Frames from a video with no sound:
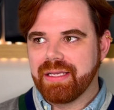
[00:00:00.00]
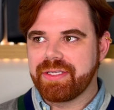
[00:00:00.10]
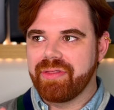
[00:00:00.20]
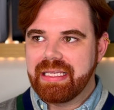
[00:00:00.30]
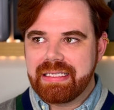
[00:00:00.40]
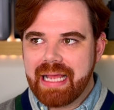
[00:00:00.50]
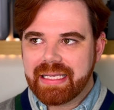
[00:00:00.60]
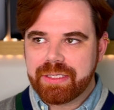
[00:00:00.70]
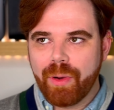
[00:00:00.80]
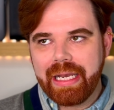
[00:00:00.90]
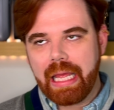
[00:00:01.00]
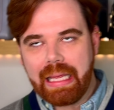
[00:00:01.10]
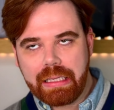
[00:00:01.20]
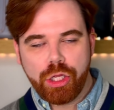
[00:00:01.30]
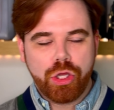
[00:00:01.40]
So this next one,
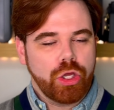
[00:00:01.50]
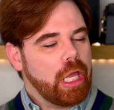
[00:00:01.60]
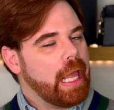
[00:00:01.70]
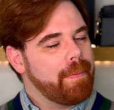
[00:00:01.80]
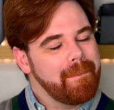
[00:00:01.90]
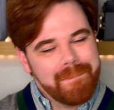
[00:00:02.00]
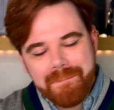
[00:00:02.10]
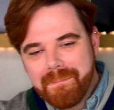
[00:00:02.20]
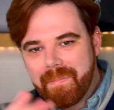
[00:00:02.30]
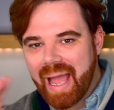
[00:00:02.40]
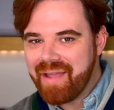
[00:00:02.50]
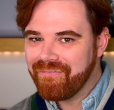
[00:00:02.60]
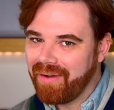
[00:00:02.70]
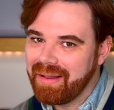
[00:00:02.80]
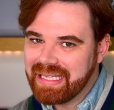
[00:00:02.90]
it, it might
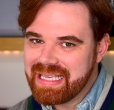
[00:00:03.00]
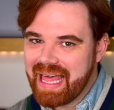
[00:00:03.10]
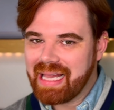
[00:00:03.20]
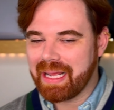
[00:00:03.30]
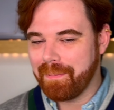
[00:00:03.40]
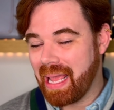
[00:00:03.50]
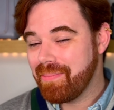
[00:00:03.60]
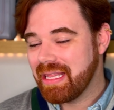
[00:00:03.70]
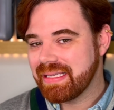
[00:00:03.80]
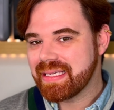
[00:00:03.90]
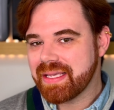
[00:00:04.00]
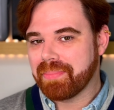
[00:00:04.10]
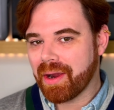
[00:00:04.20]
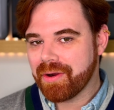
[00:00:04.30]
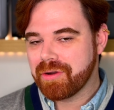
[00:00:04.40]
fall into that, like maybe this is a
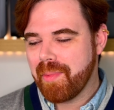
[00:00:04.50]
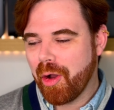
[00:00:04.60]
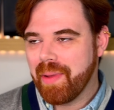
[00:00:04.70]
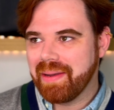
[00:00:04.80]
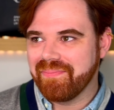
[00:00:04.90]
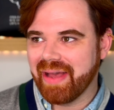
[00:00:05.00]
borrowed moment,